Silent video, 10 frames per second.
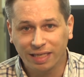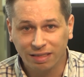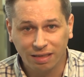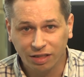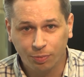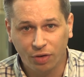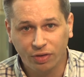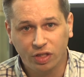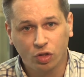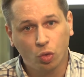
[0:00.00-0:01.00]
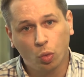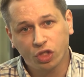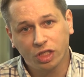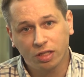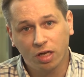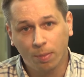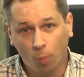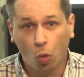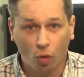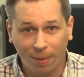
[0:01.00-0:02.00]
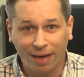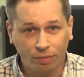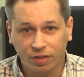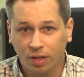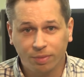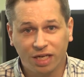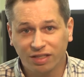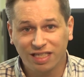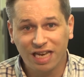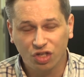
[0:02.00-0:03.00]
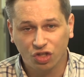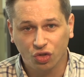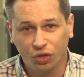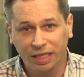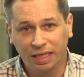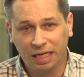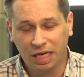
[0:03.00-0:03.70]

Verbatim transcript: dental experiences or wanted to learn more about the subject of dentistry.